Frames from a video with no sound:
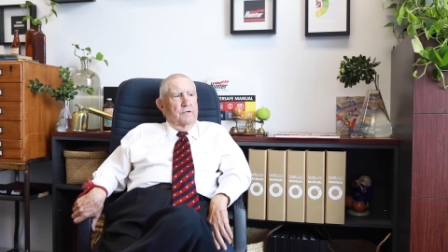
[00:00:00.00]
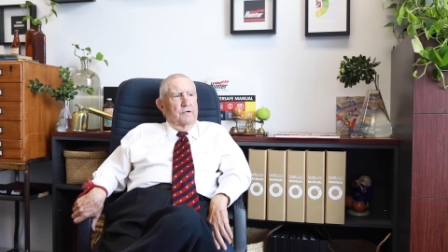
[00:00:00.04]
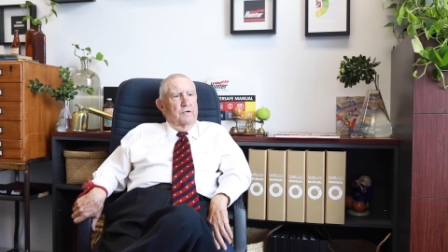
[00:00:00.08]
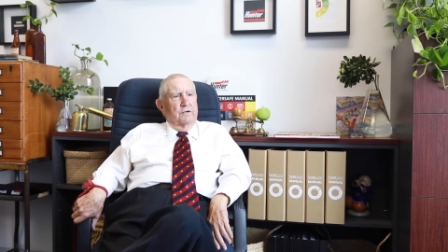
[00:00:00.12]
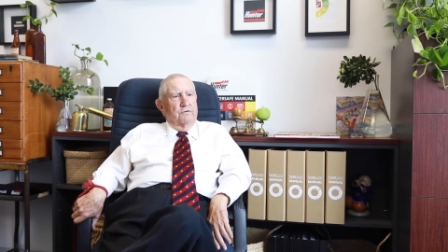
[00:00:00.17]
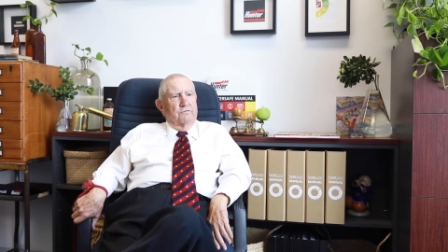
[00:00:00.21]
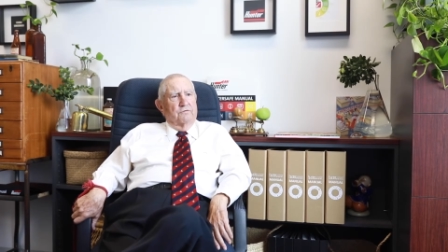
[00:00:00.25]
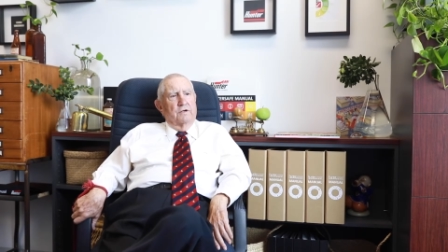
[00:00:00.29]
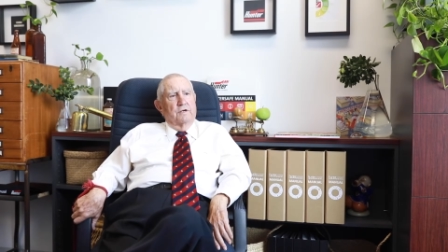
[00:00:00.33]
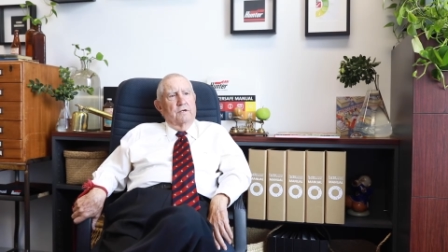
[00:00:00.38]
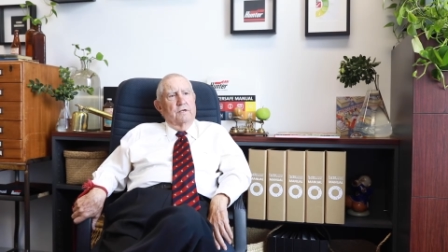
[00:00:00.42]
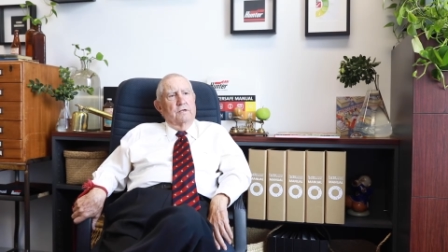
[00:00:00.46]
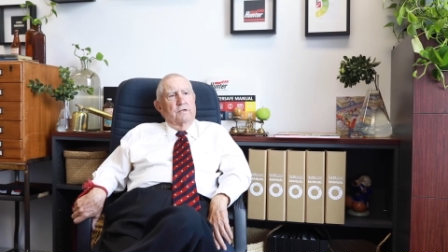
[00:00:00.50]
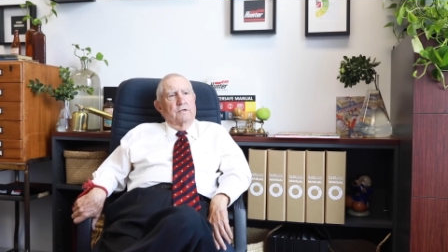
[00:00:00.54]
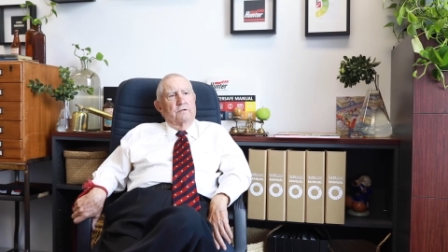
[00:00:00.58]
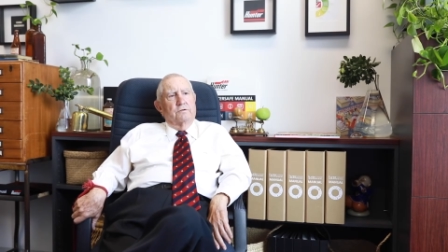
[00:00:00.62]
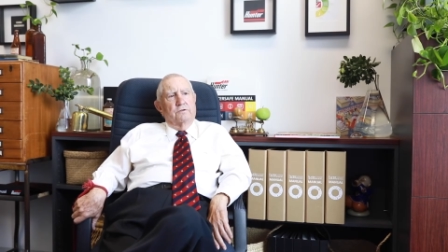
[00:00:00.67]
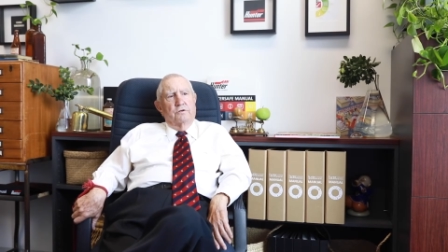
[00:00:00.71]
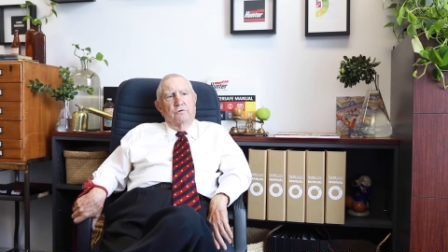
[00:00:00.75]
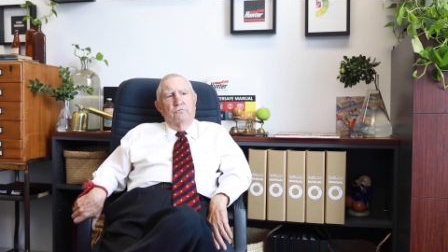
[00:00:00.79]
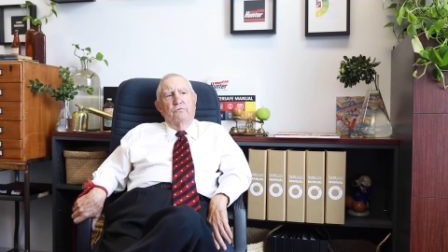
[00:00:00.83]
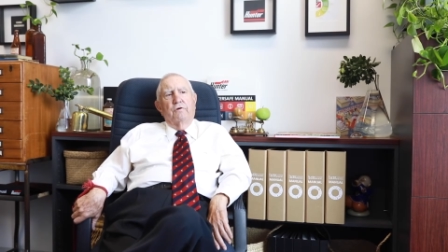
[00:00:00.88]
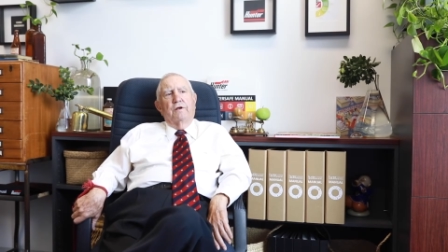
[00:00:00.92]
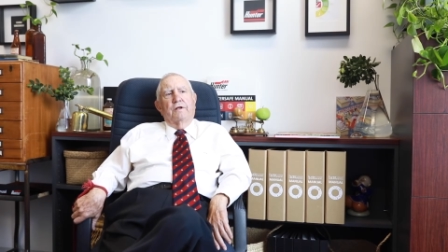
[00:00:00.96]
as a
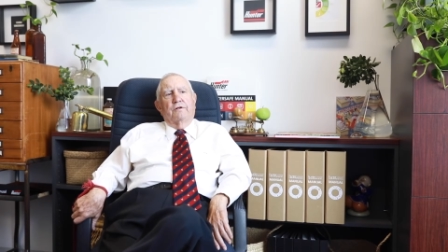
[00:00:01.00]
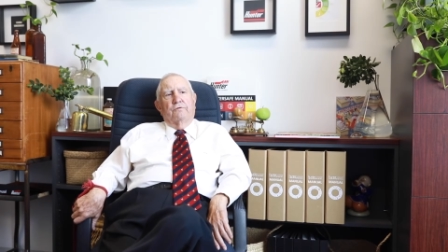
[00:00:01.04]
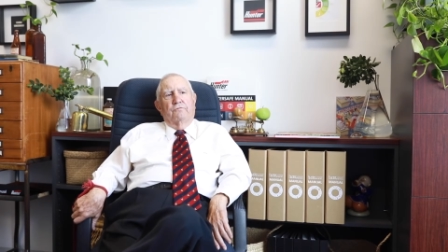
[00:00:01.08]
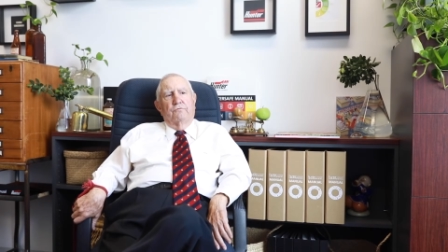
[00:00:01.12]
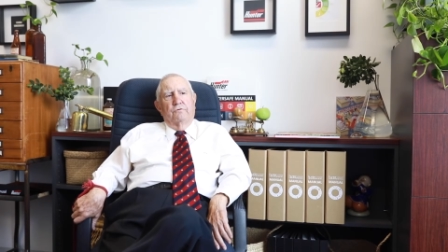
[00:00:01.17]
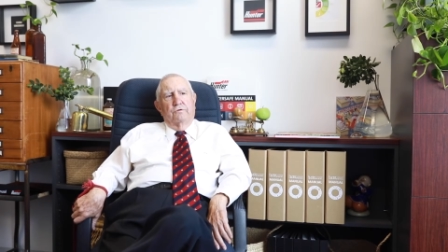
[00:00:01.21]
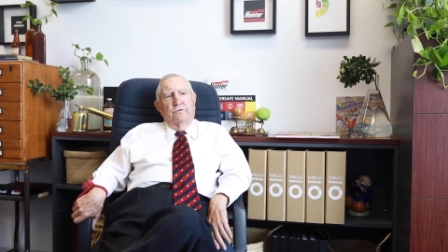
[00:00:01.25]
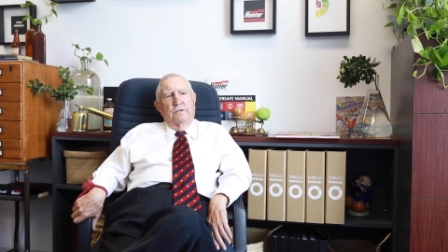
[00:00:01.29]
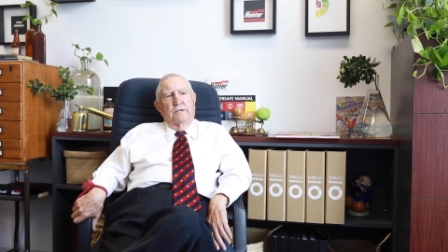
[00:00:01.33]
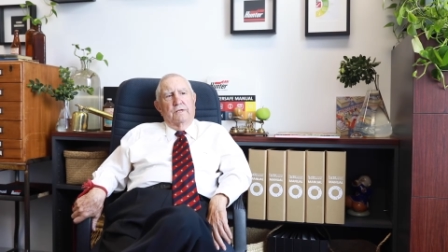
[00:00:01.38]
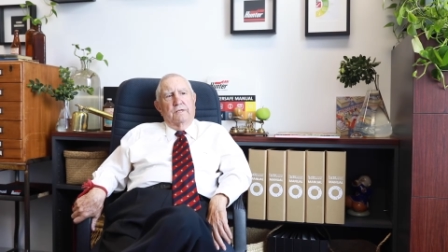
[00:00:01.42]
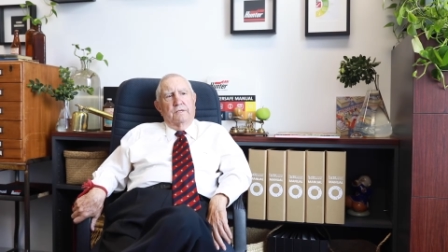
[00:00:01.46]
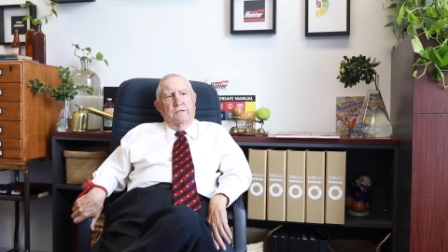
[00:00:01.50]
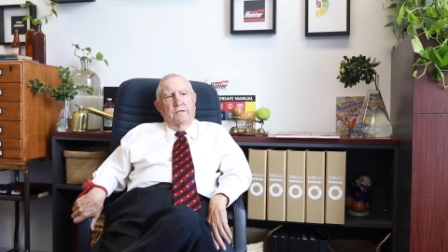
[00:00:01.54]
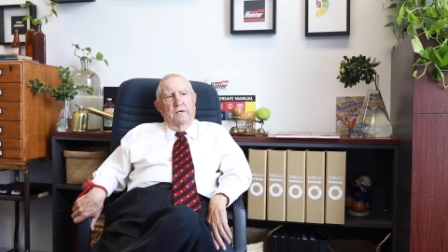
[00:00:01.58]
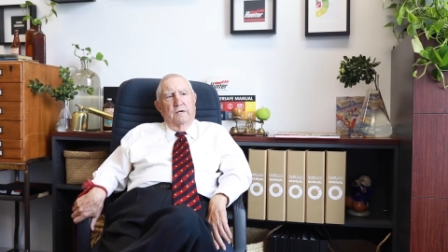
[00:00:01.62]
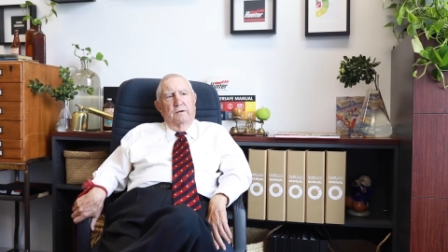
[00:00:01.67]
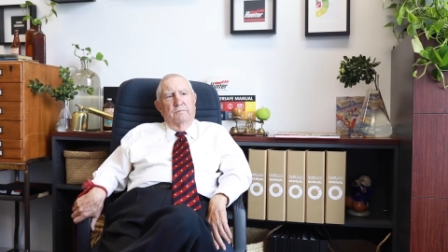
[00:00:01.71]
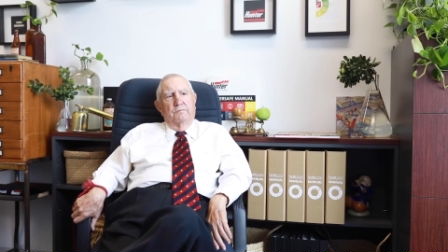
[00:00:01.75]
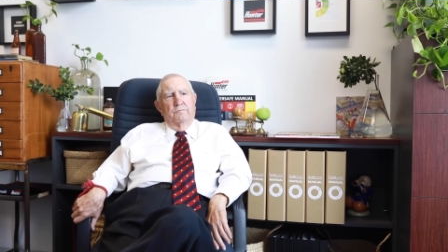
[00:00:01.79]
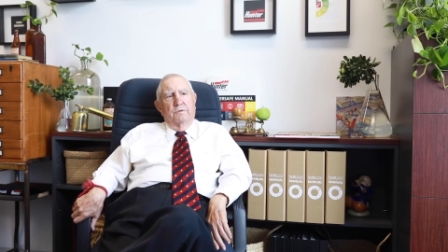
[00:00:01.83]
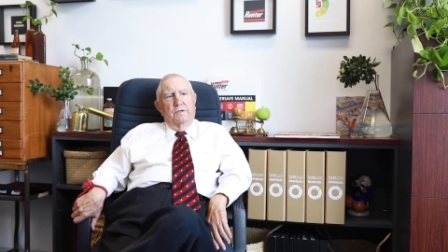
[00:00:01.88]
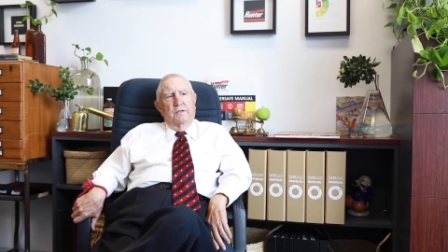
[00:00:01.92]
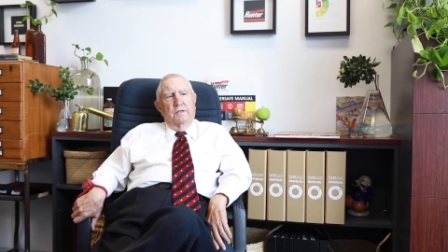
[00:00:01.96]
director of that
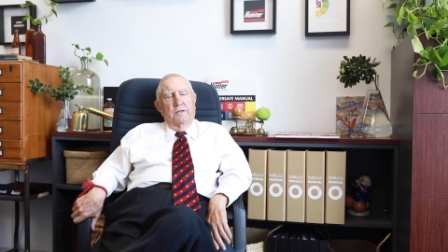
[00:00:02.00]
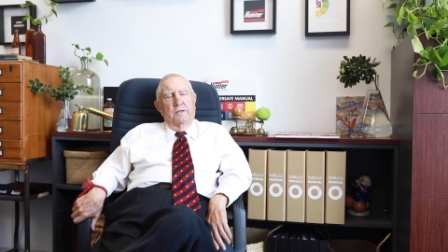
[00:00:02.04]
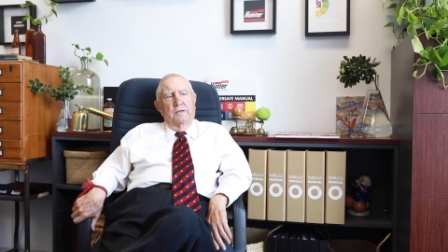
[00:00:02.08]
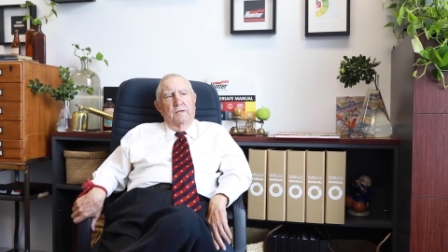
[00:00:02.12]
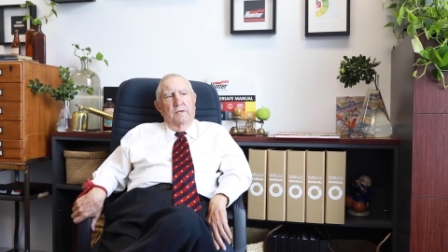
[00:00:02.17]
company,